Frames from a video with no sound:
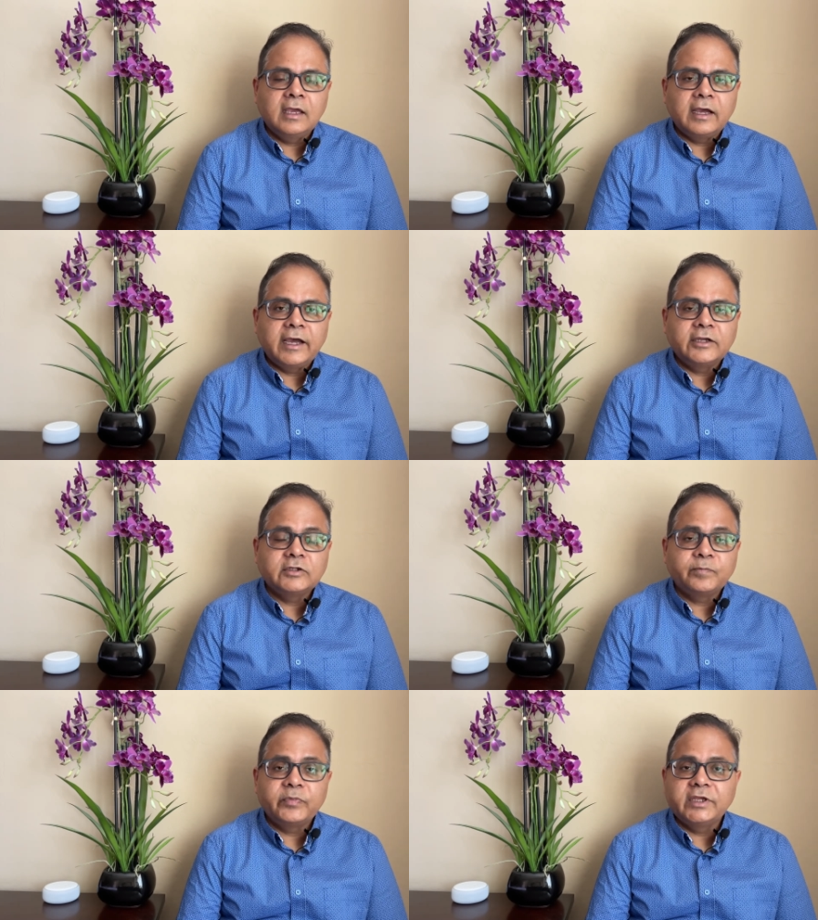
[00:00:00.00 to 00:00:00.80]

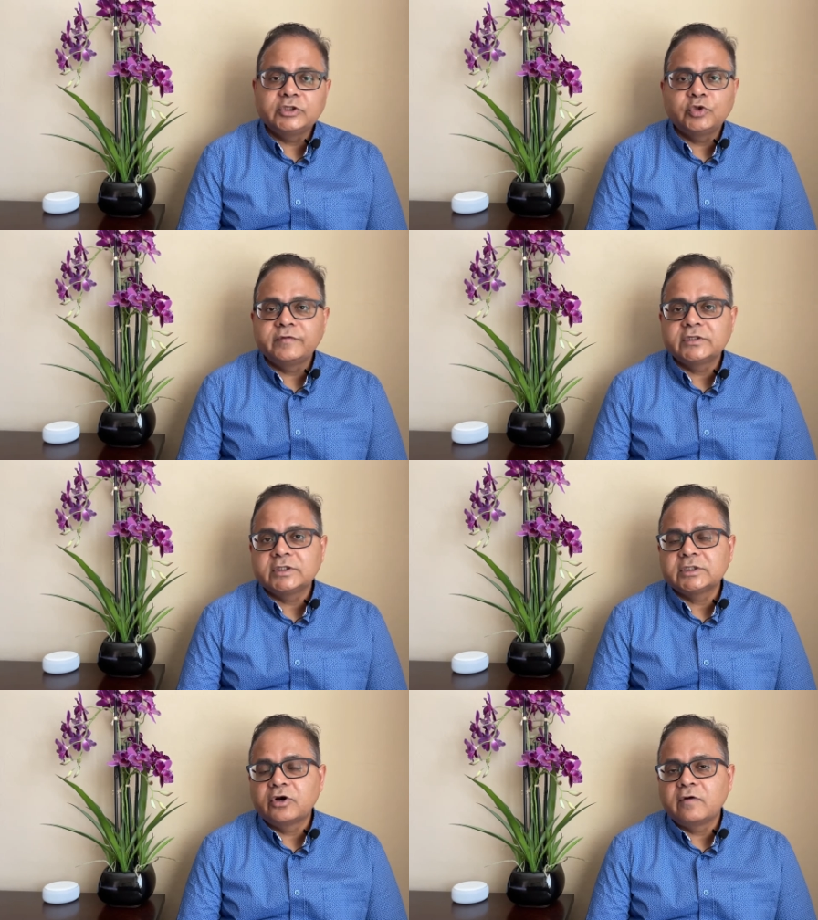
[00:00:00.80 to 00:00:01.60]
And these
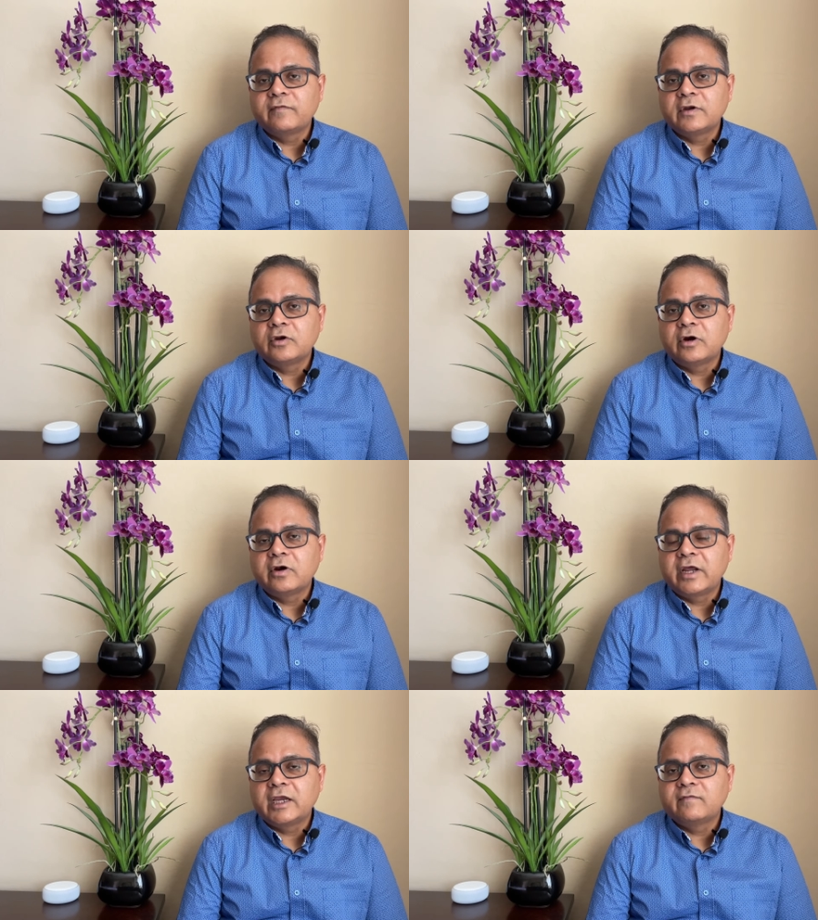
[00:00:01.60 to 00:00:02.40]
universities are often not
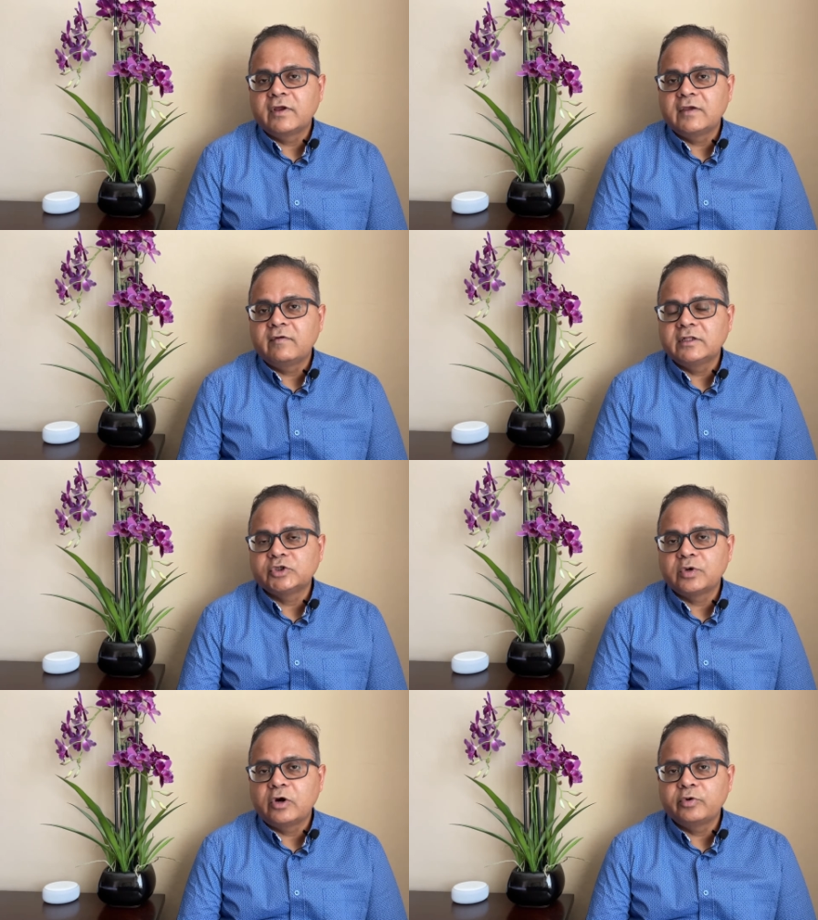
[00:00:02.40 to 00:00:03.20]
ranked very well.
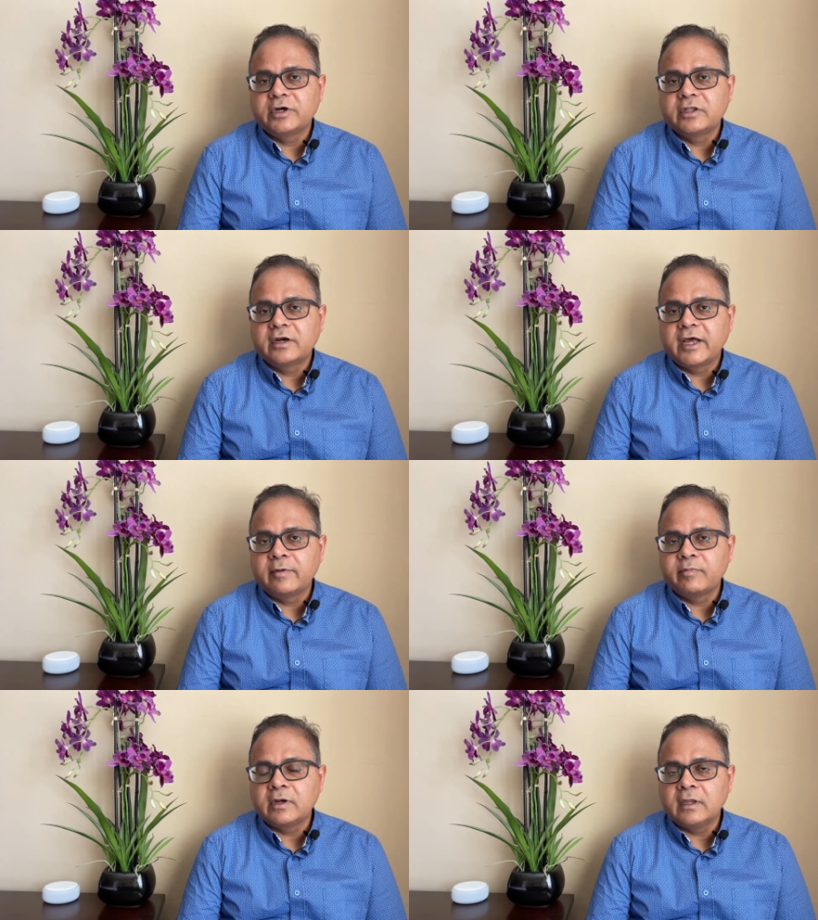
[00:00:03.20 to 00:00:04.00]
So how did that
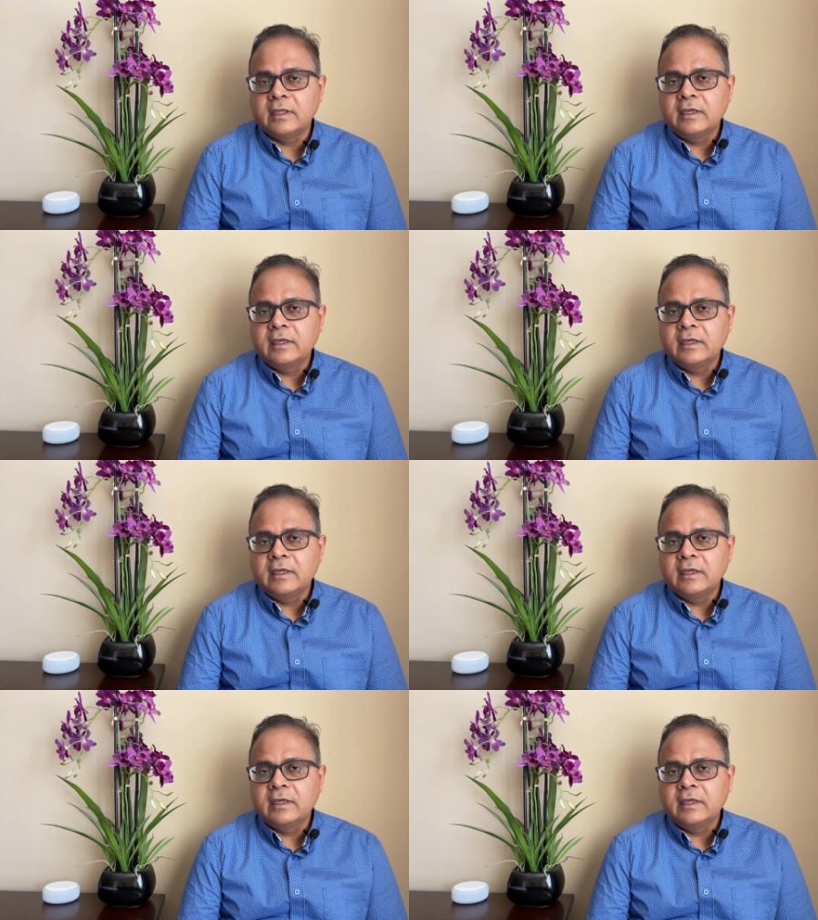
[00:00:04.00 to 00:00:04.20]
happen?